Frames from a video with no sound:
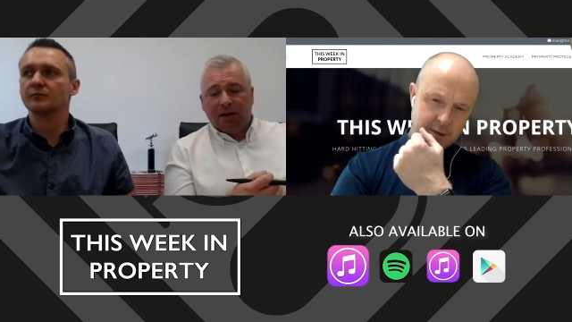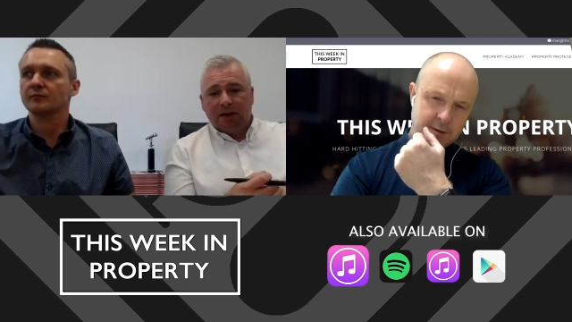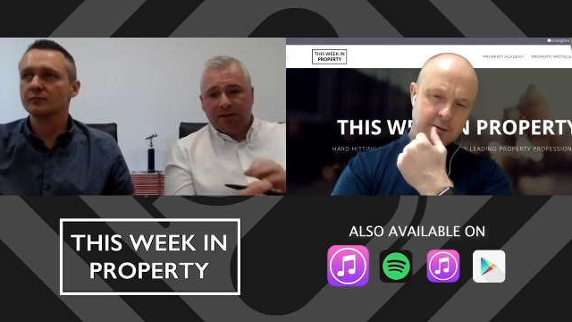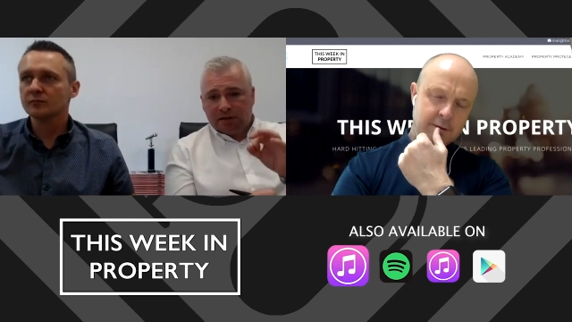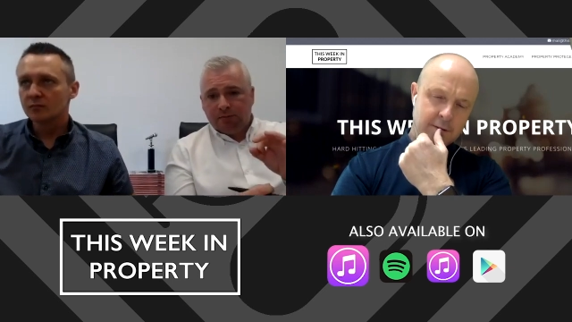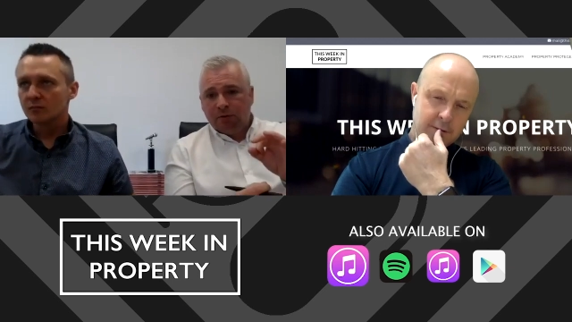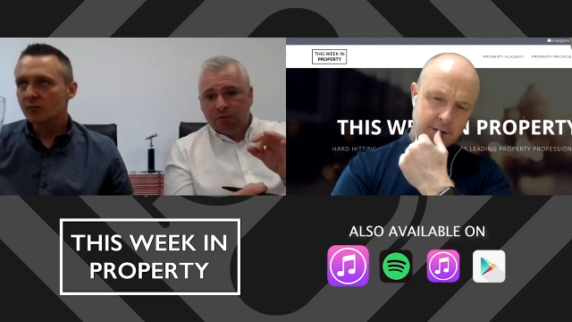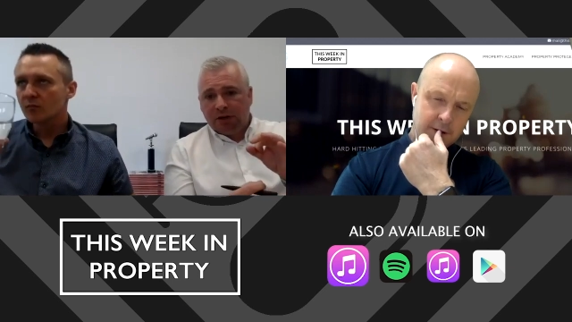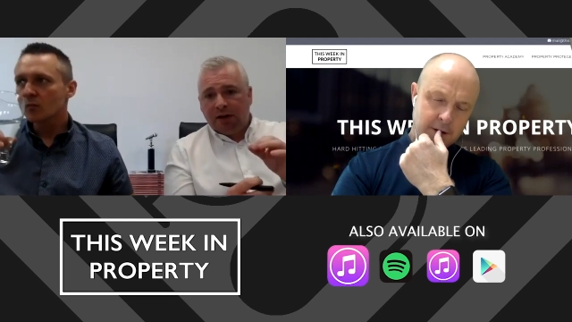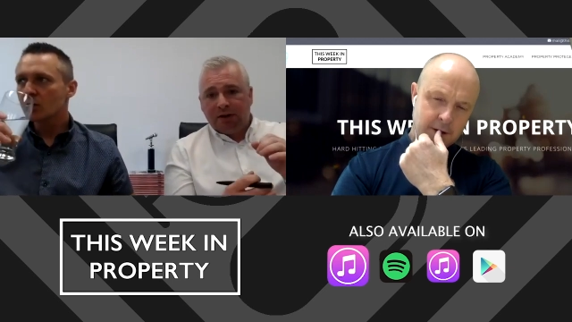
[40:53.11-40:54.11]
Speaker 1: blasts this small
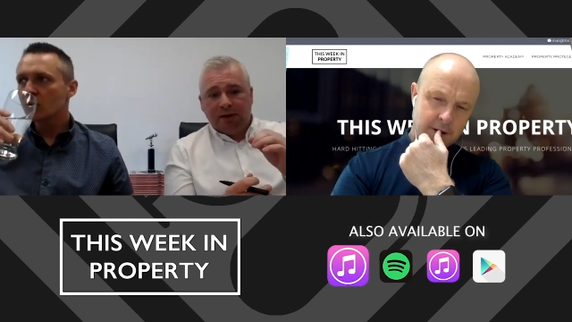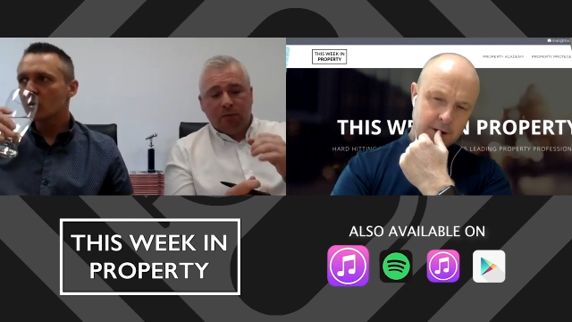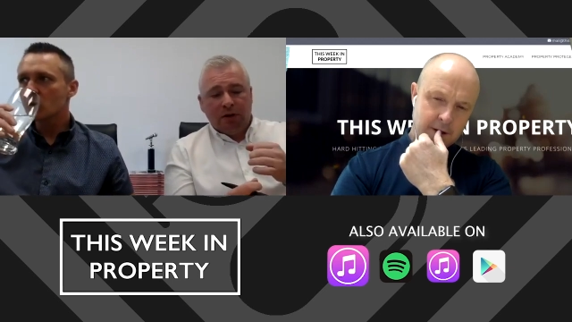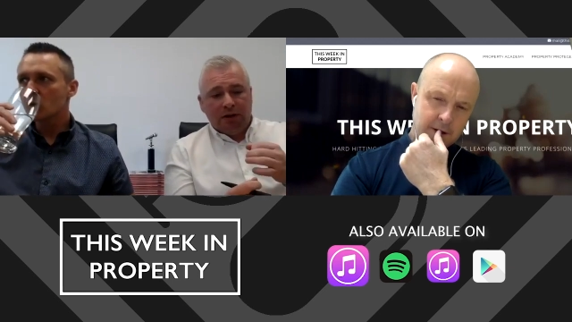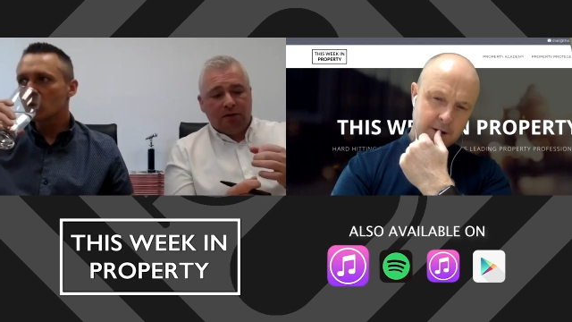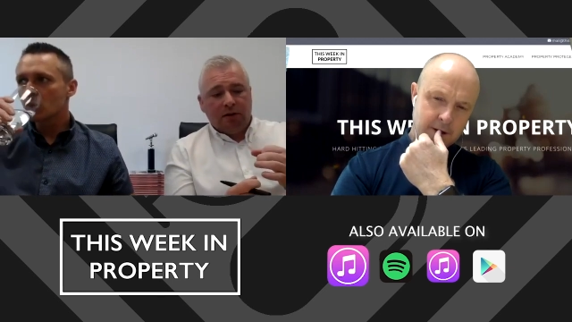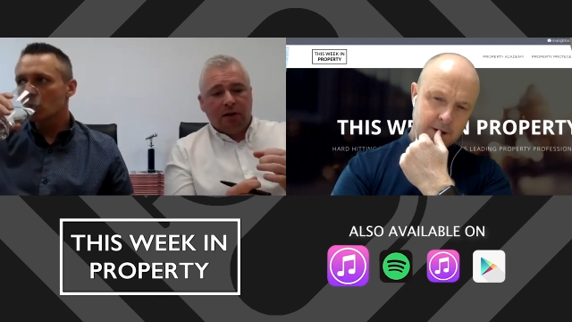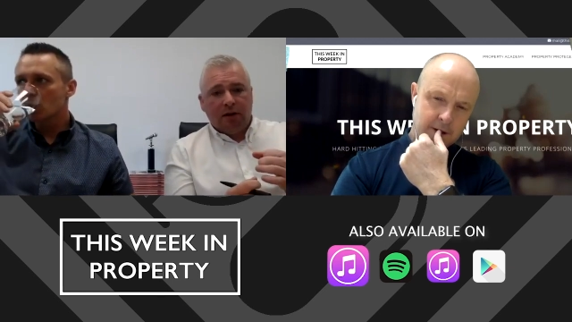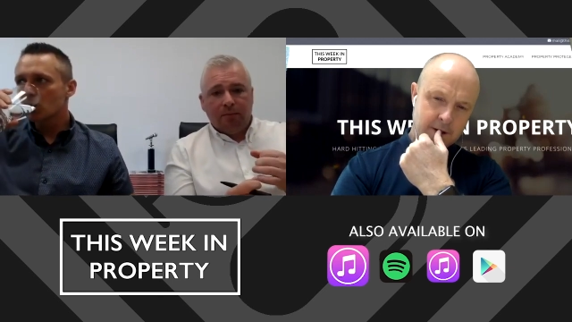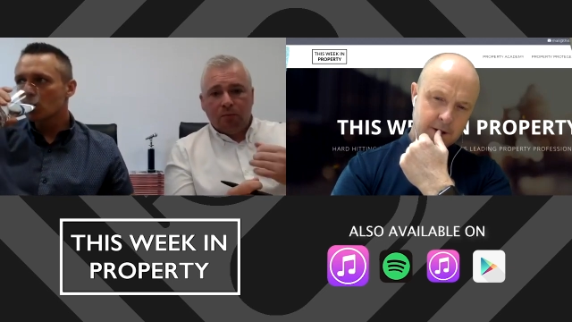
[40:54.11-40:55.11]
garnet with
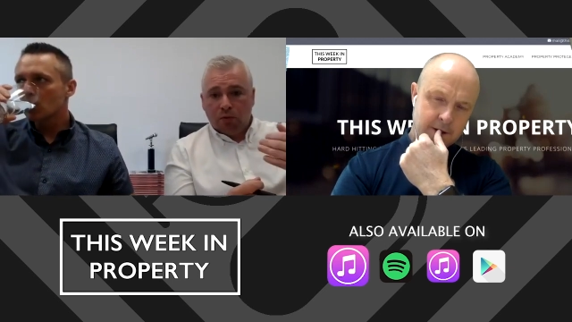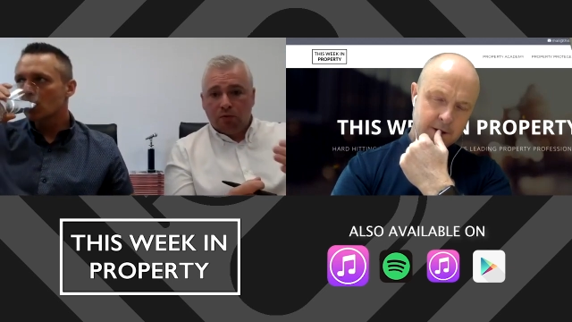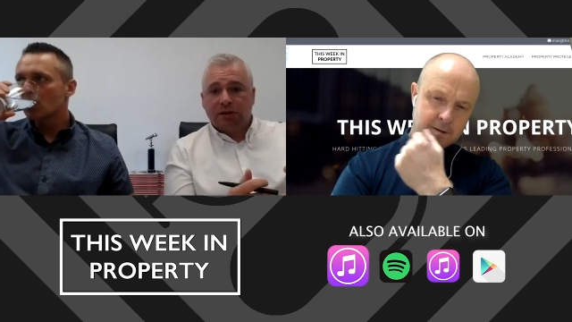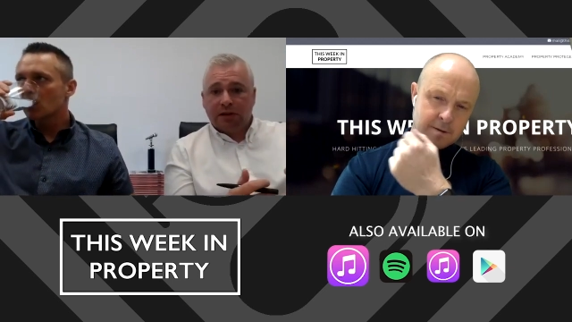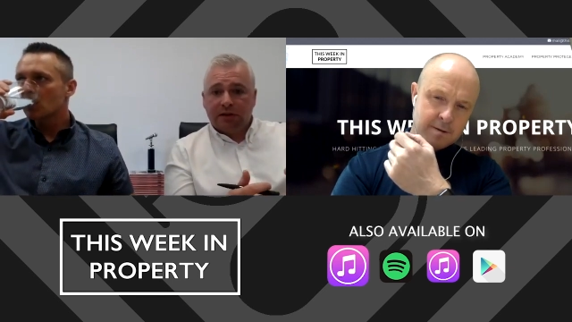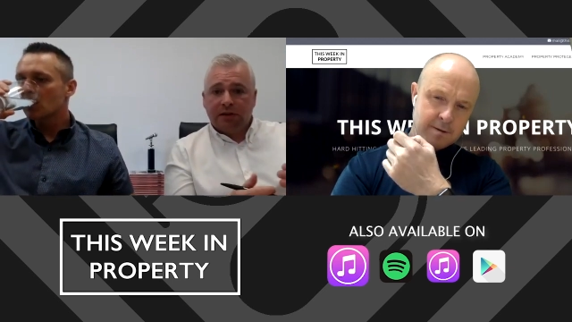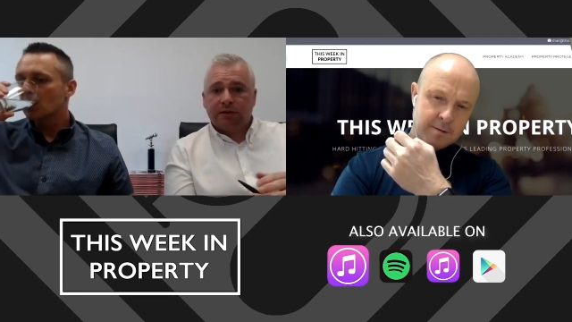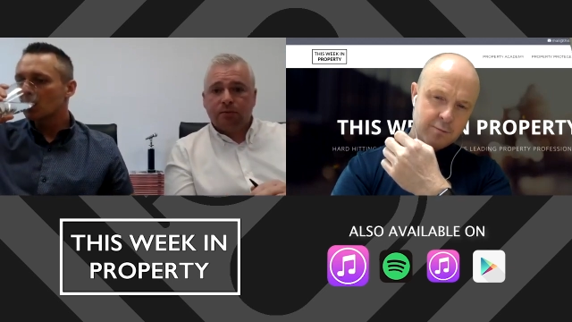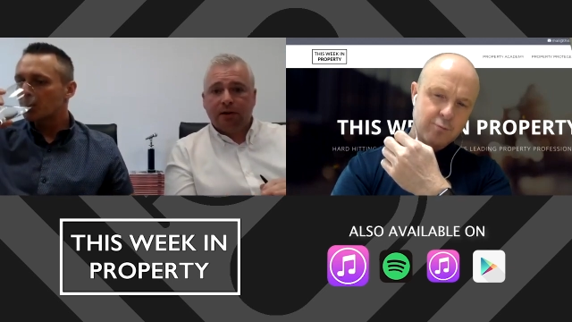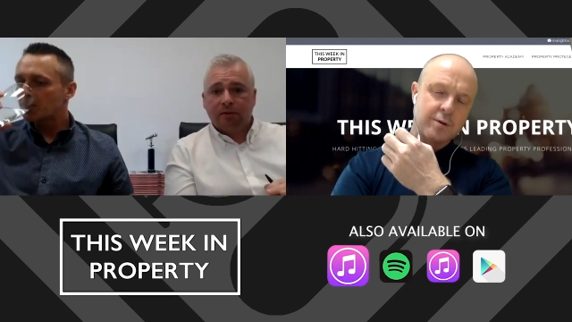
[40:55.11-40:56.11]
um, water as
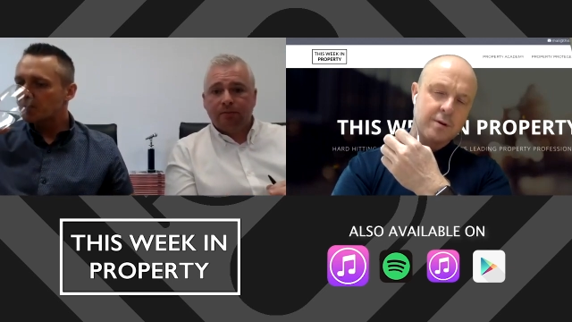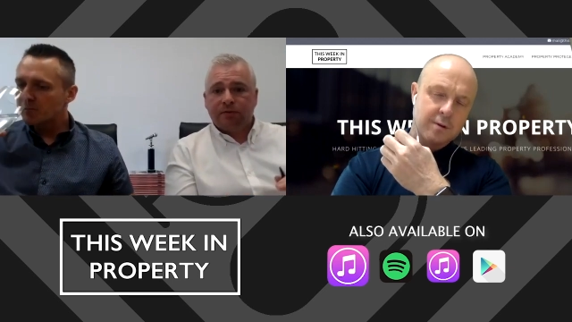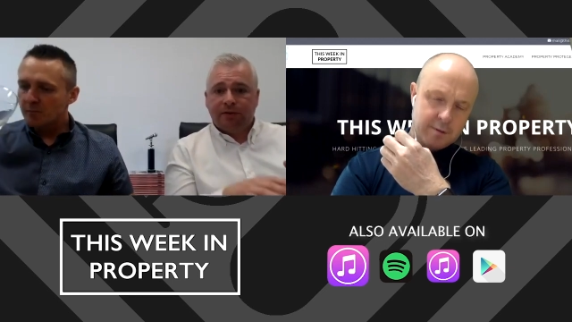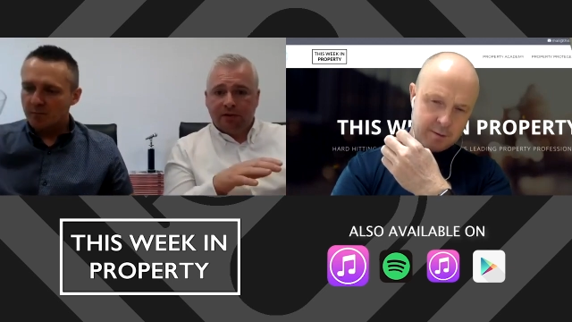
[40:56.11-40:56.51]
well right.